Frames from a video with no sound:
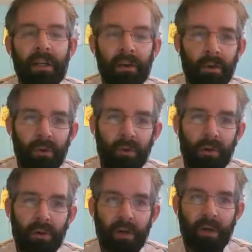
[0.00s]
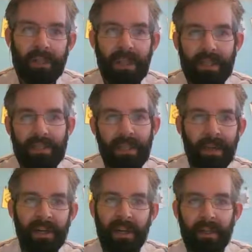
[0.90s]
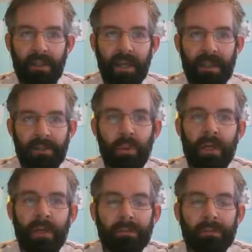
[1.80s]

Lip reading: or yes, I'm married as a woman?